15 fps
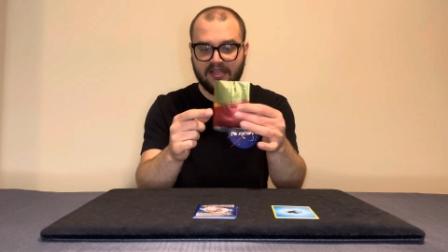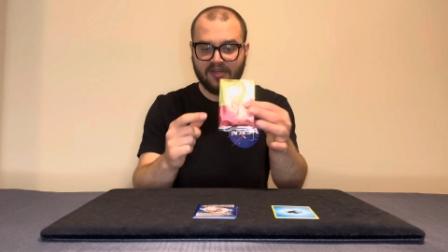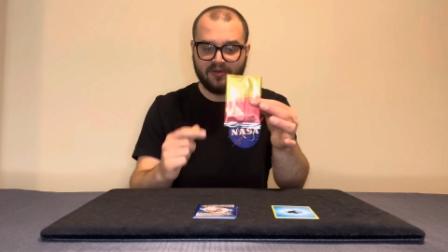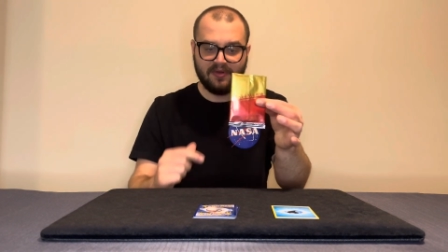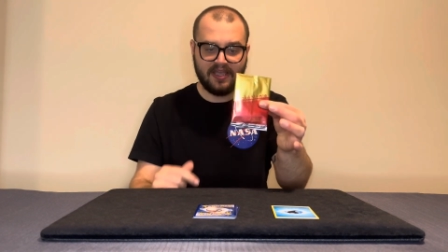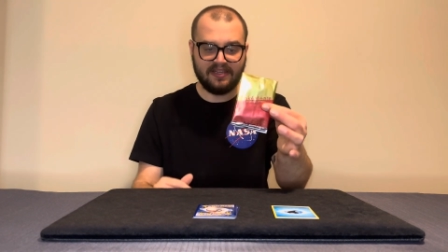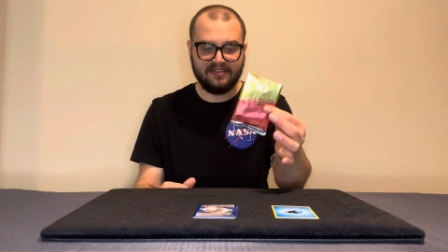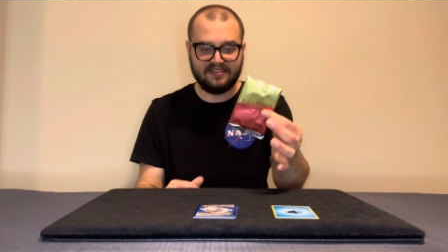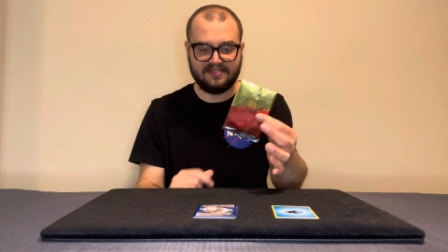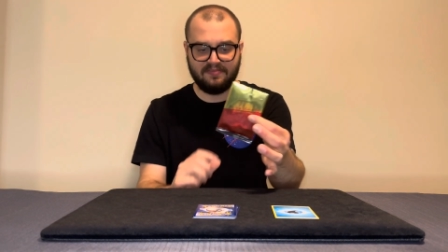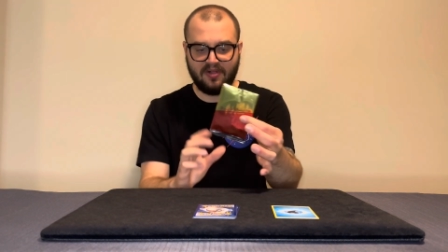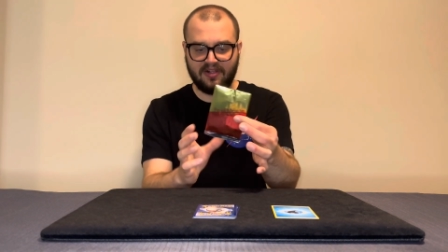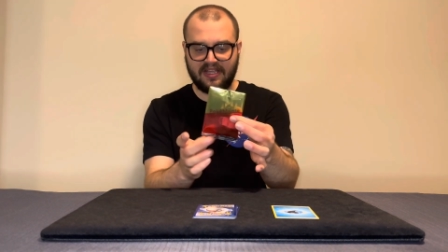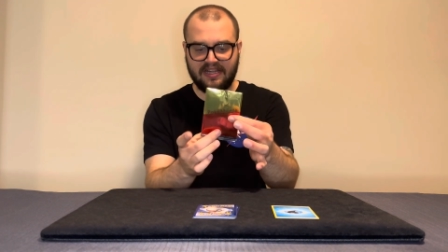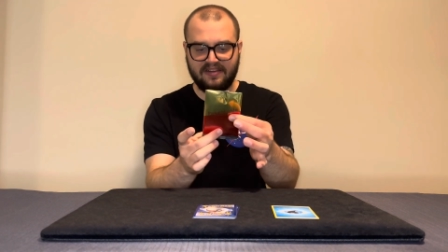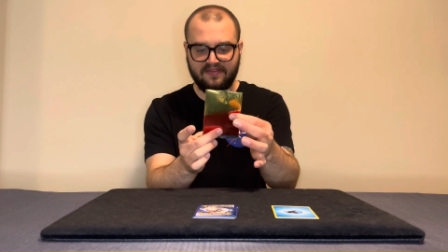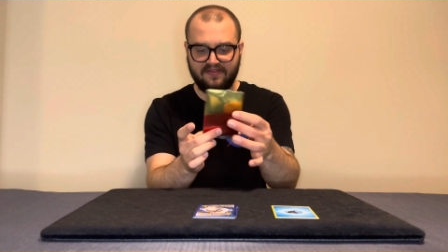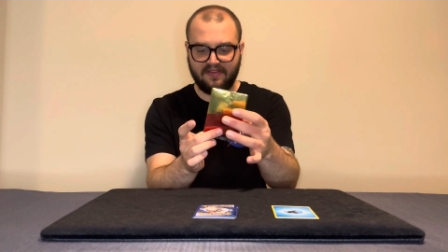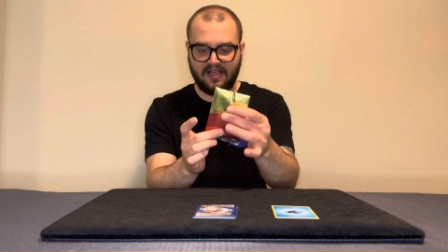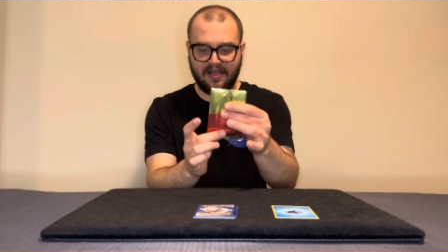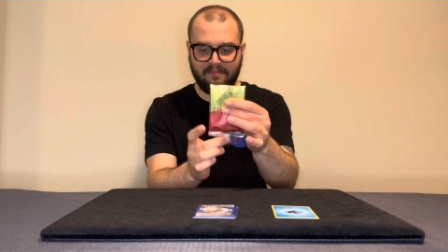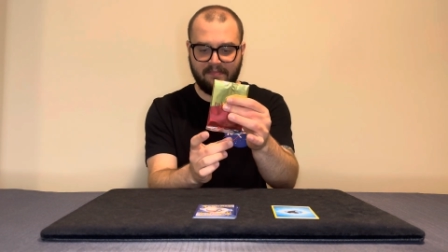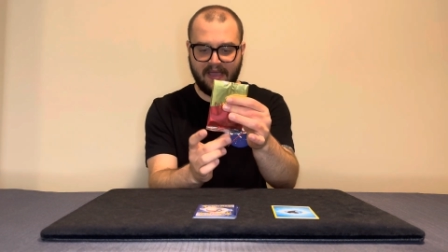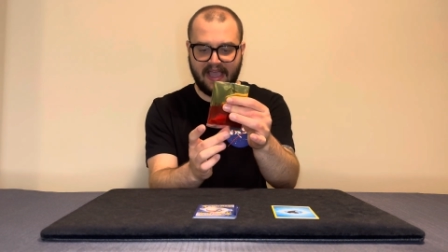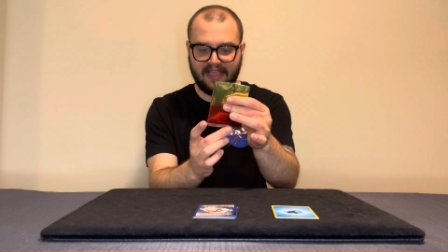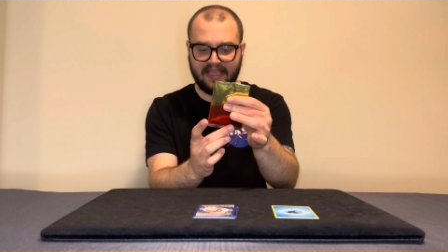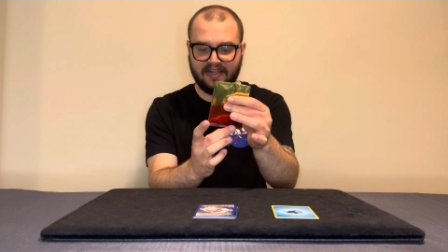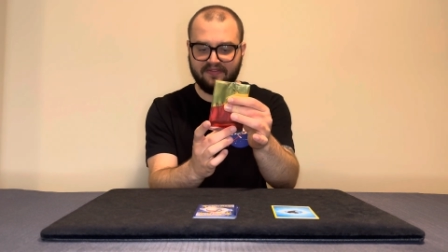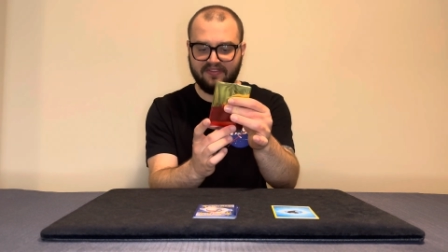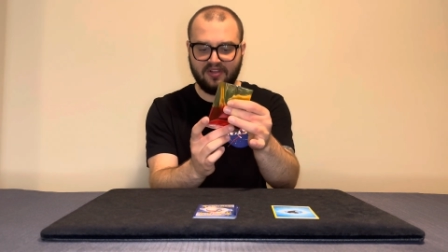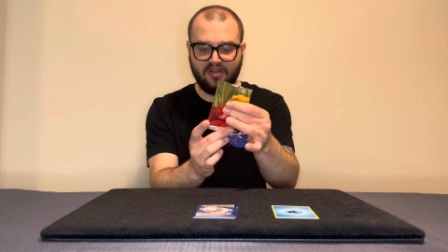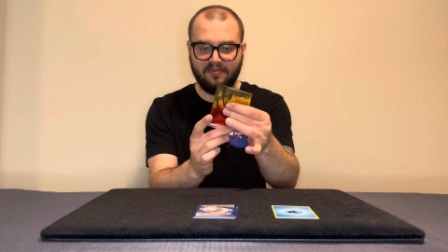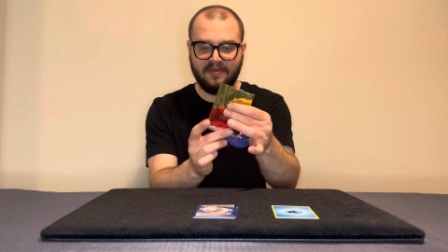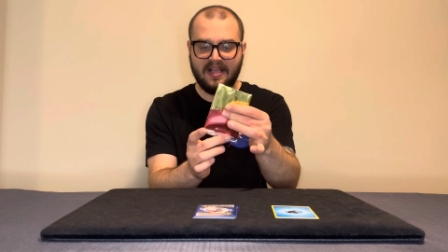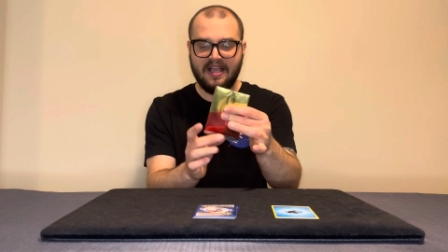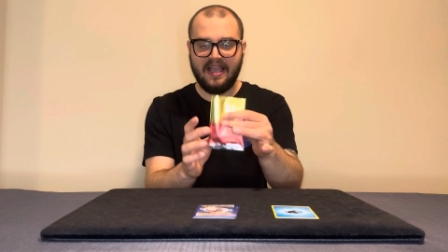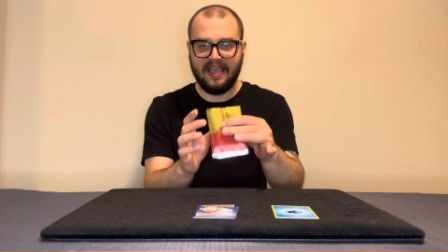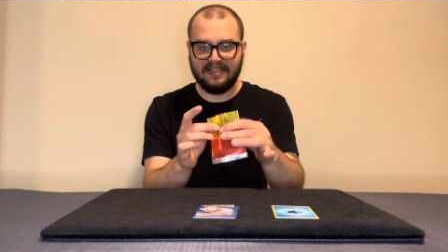right? This small kind of uh, pack envelope.